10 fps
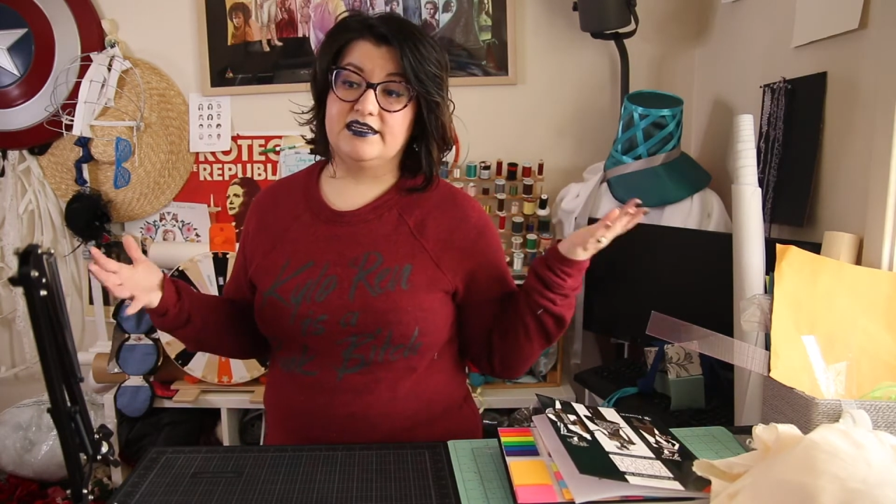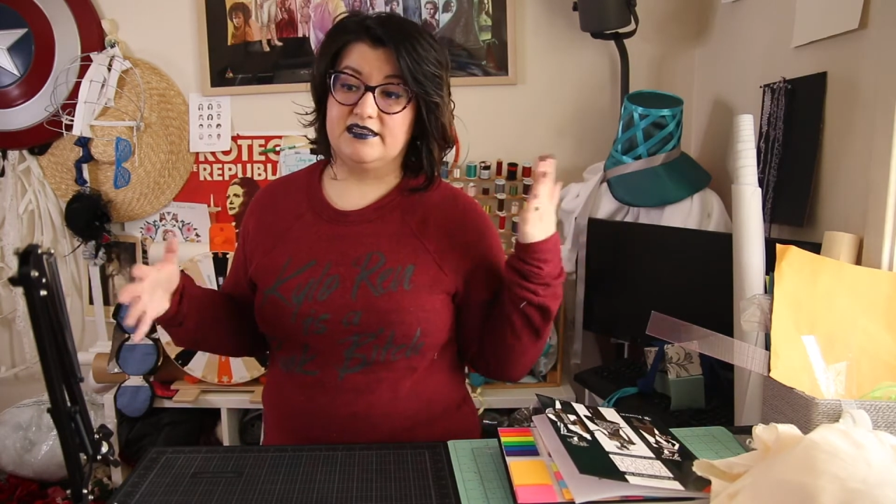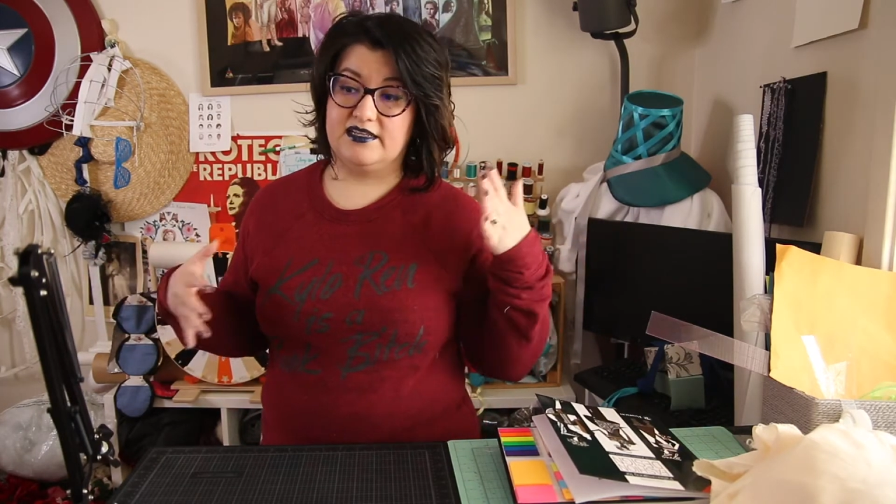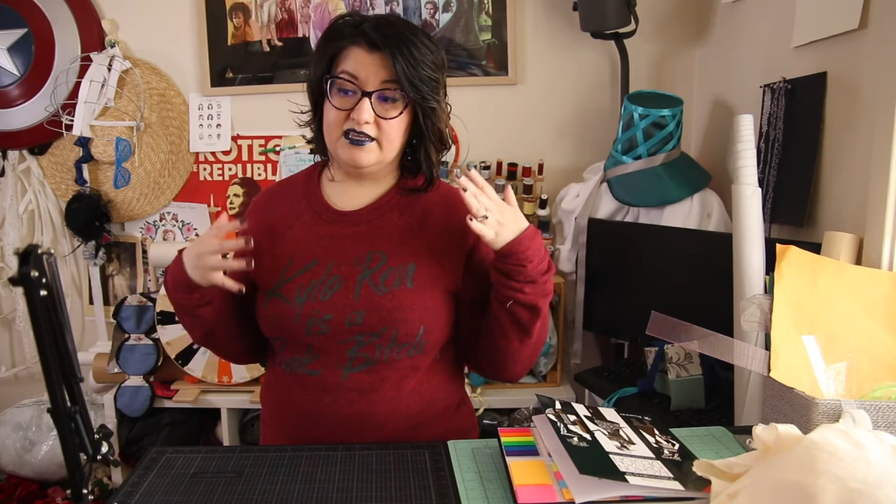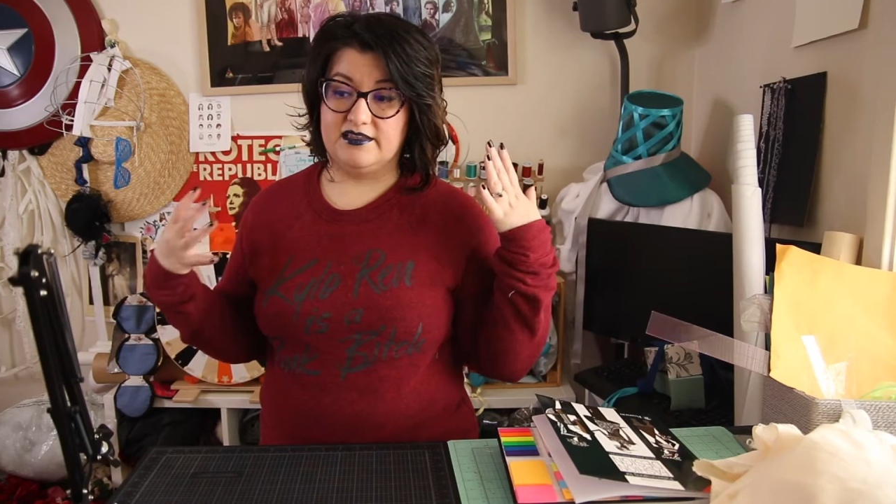
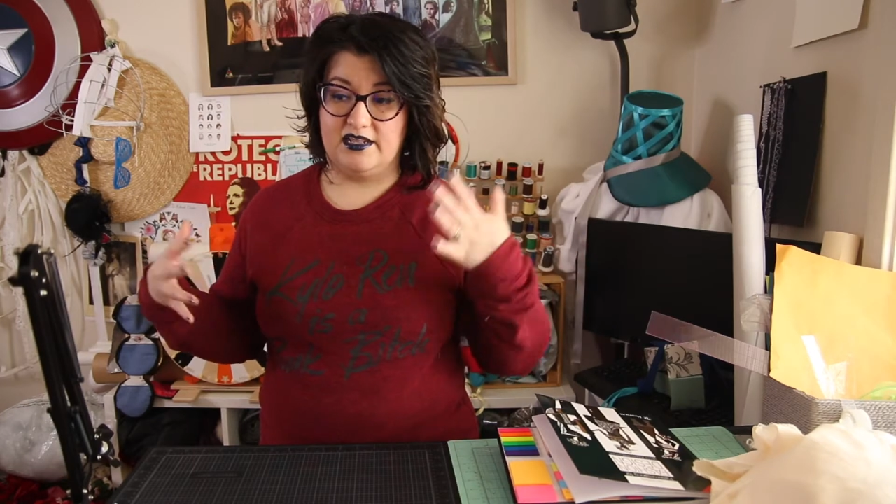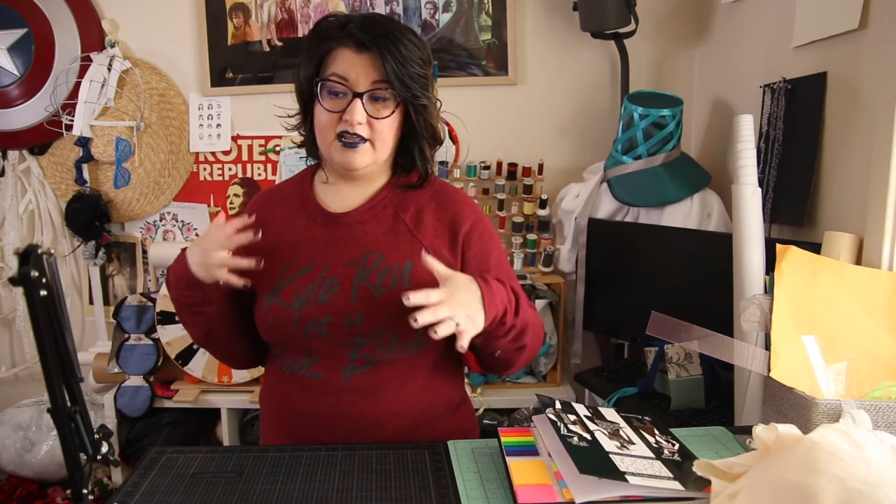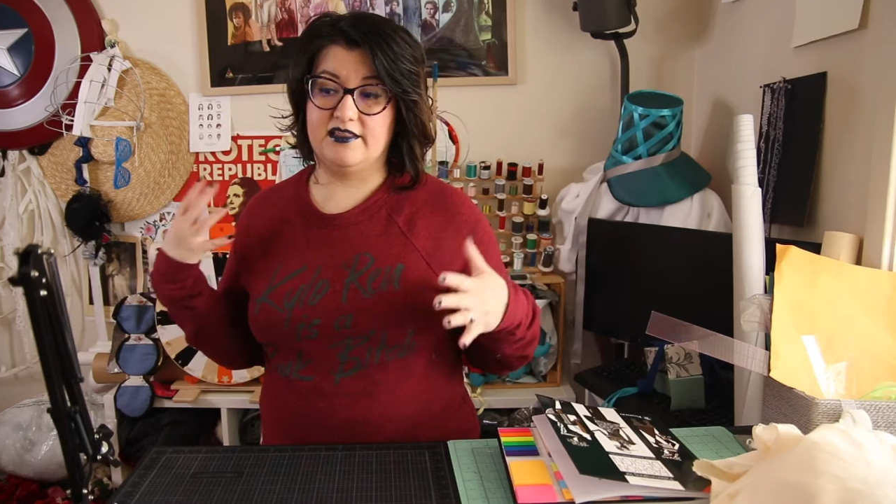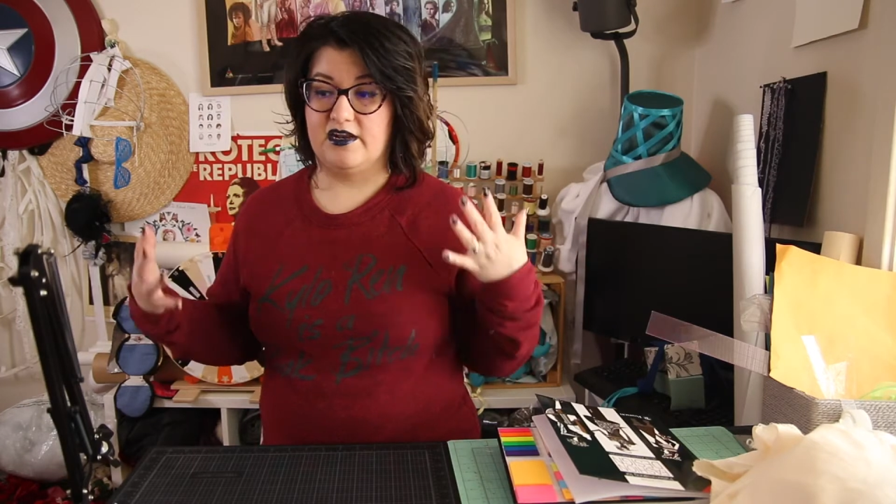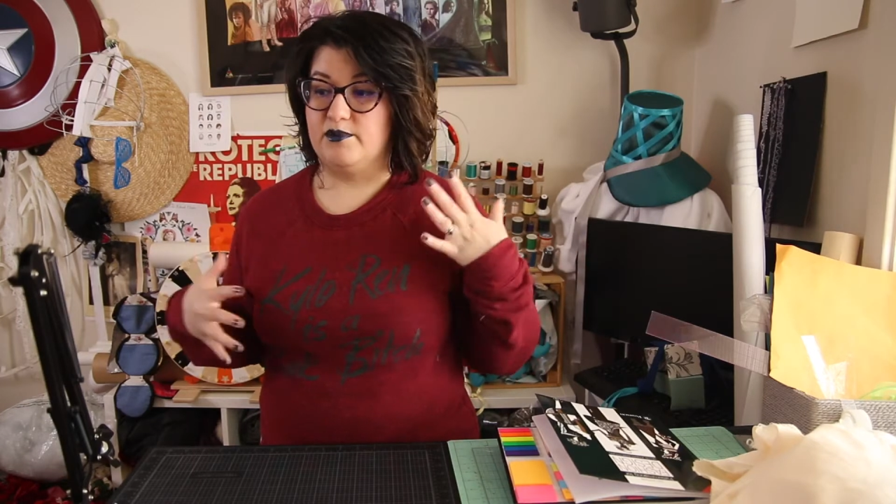and like
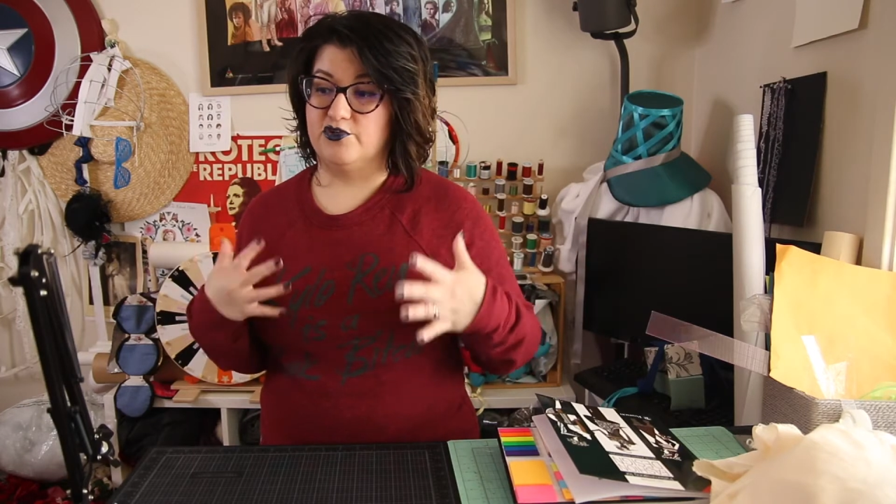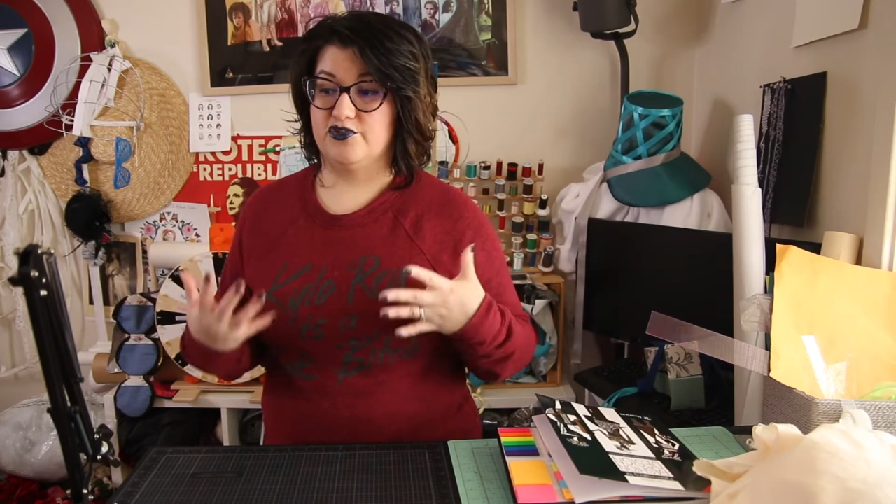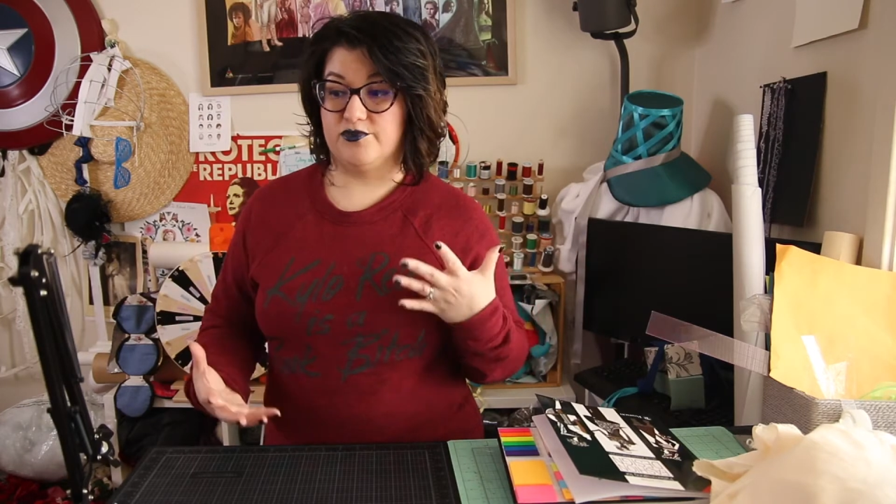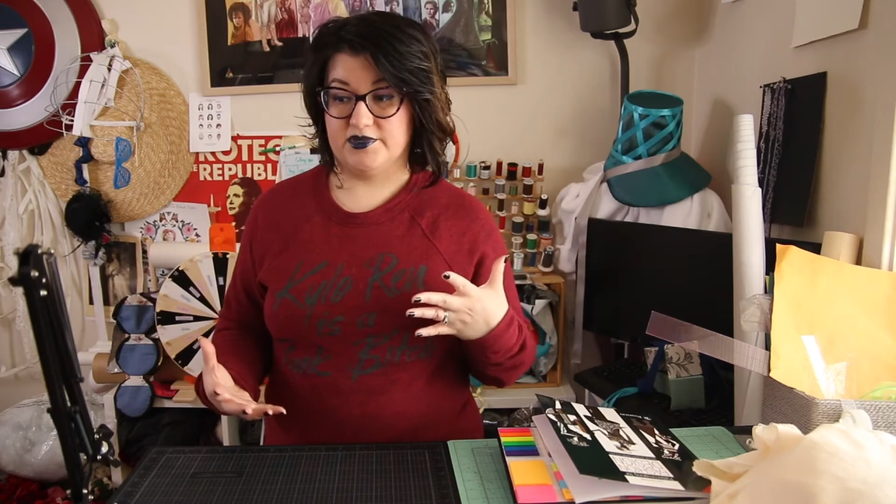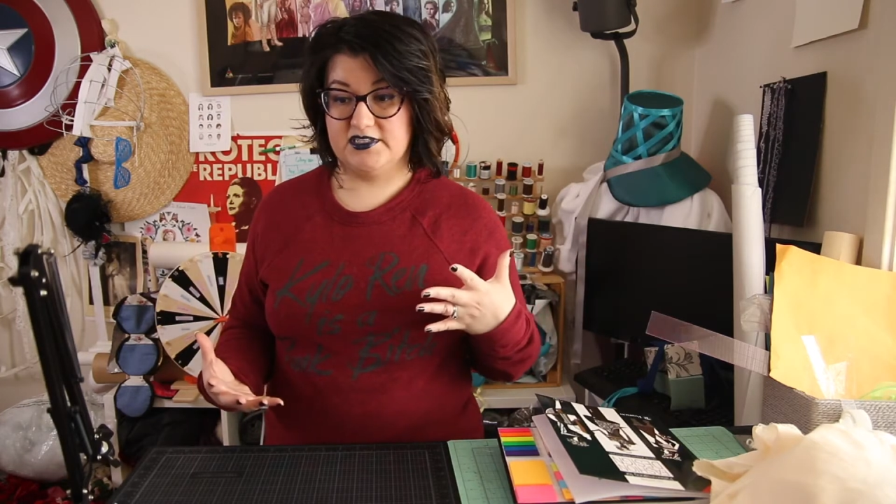needing that
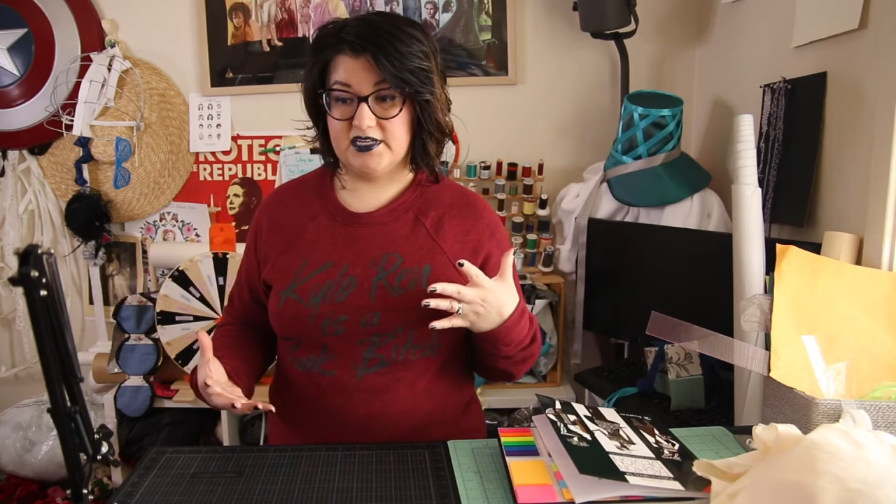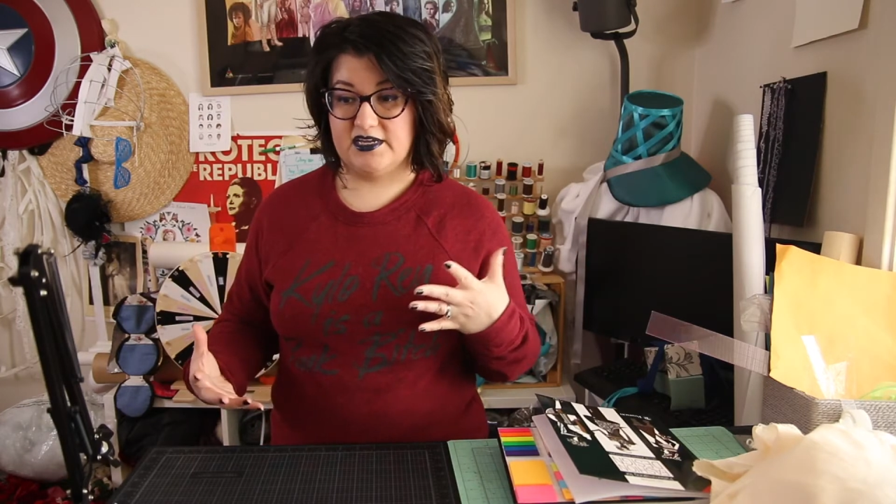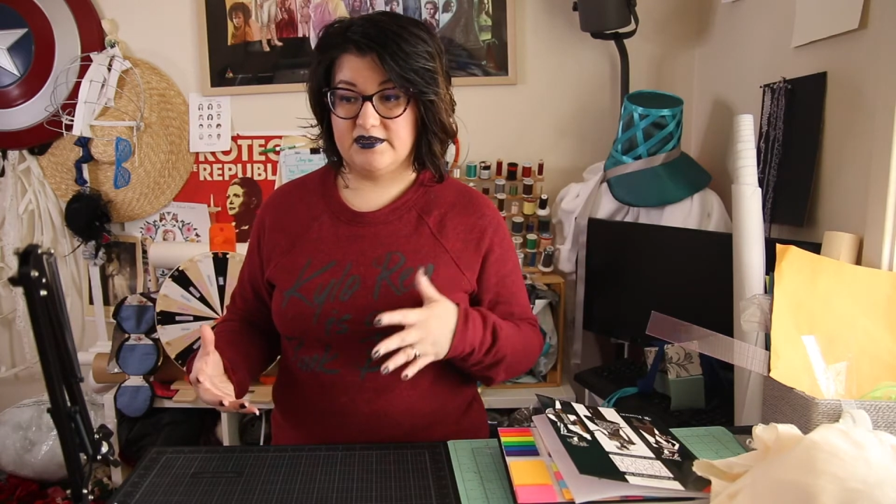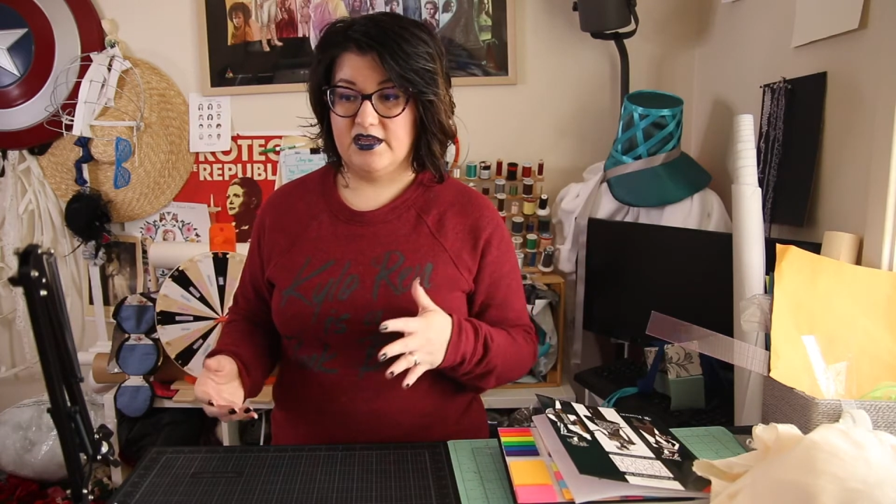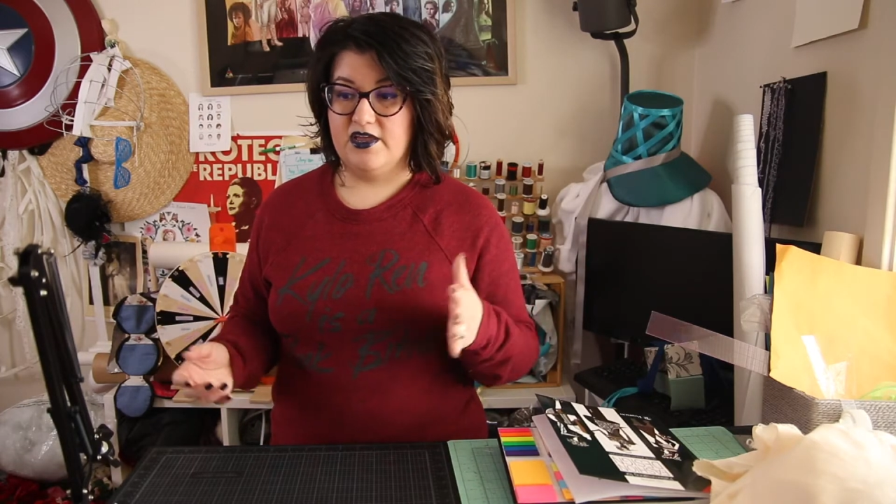emotional
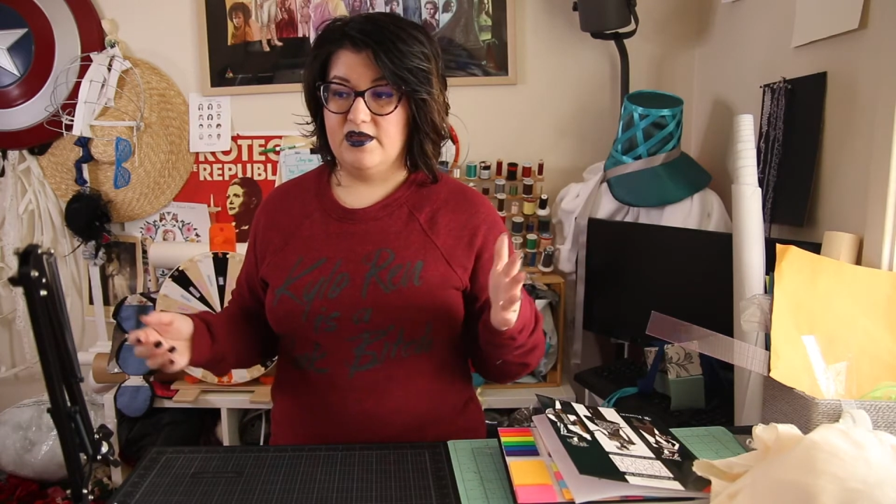reset,